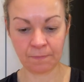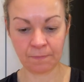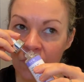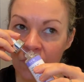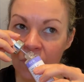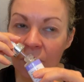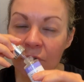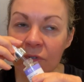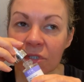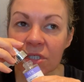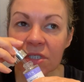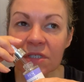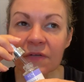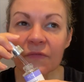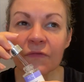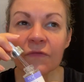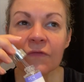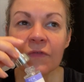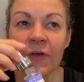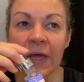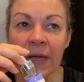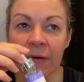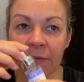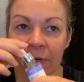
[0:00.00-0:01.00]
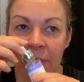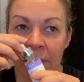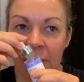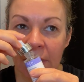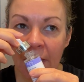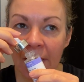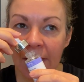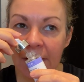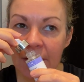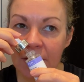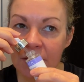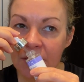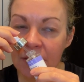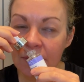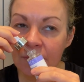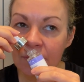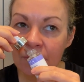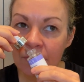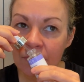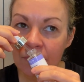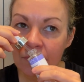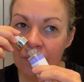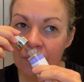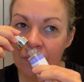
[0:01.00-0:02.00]
There's just a very light,
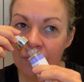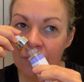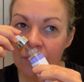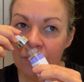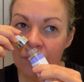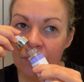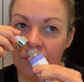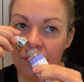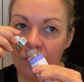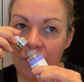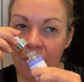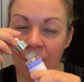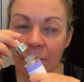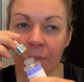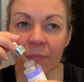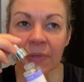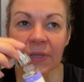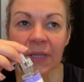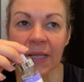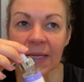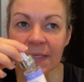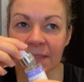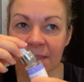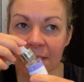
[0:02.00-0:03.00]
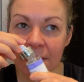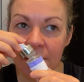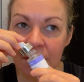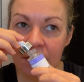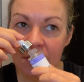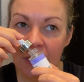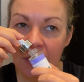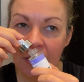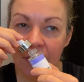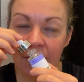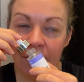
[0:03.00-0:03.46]
pleasant,